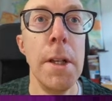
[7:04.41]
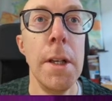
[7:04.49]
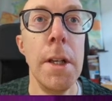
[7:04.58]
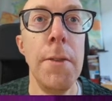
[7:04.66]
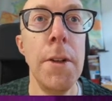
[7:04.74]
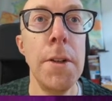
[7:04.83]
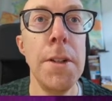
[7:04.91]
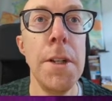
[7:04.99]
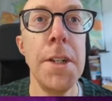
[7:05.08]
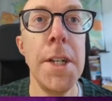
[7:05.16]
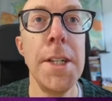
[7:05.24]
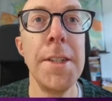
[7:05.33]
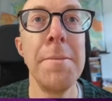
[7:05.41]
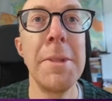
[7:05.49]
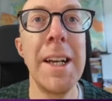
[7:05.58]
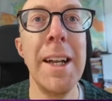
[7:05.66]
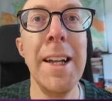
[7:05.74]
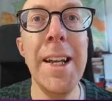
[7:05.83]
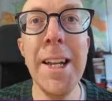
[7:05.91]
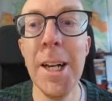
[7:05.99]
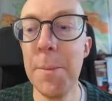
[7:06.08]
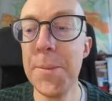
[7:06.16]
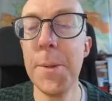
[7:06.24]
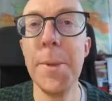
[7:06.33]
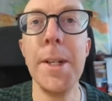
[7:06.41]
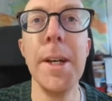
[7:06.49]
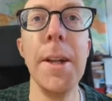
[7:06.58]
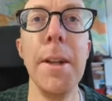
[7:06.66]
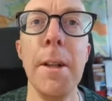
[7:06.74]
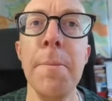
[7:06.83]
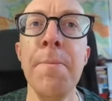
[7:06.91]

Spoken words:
If your extension has some cleanup to be done,